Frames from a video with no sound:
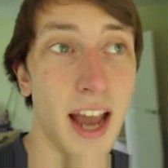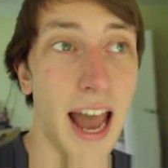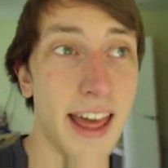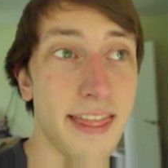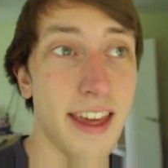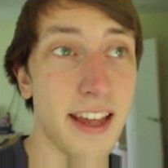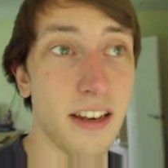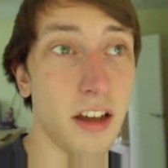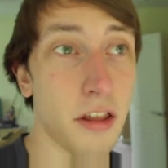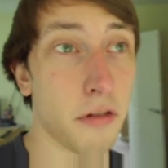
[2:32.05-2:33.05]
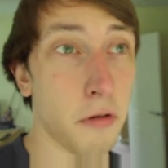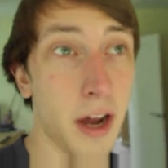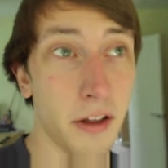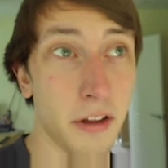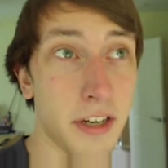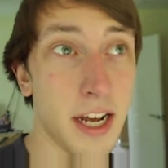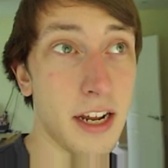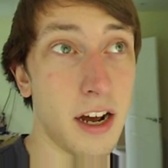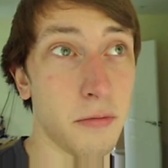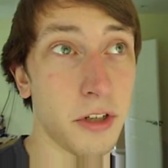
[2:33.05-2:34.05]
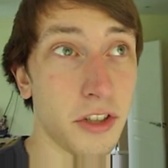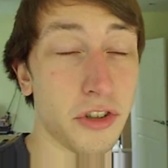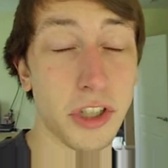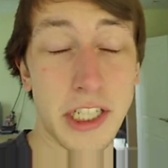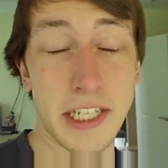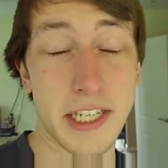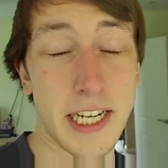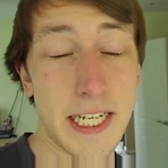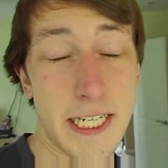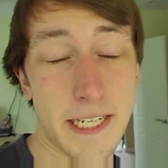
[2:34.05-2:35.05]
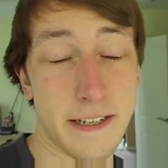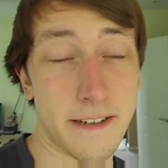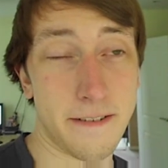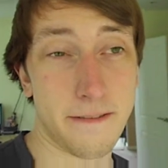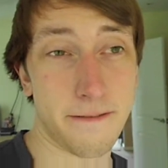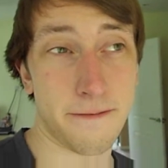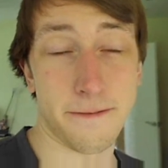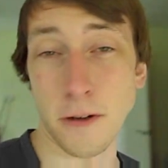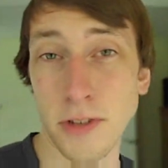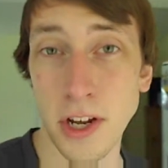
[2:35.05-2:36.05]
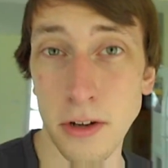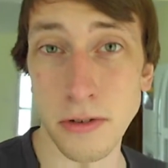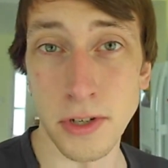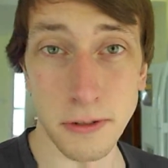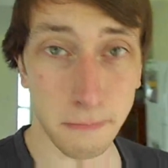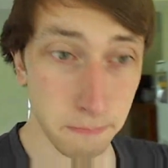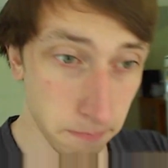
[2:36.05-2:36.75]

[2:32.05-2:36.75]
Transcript: and then throughout the day, I'm going to try and take photos